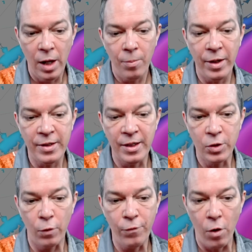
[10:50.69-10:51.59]
but you see
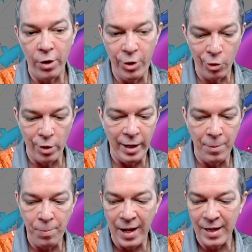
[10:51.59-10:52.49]
so far your
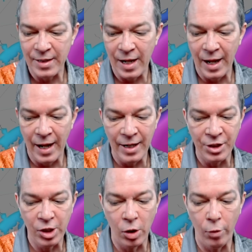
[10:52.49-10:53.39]
impacts as
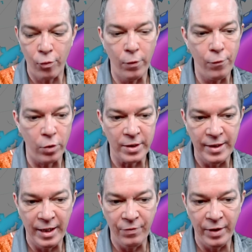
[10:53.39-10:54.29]
you go through for this
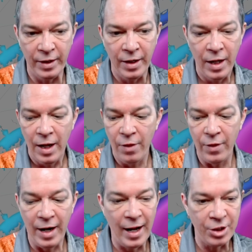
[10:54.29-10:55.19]
evening, and
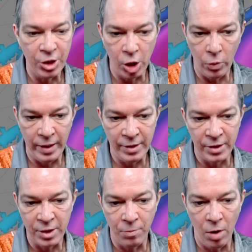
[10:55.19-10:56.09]
then as you go into
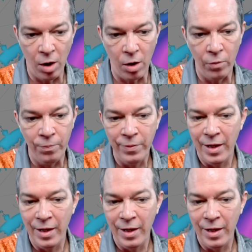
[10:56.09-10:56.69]
tomorrow,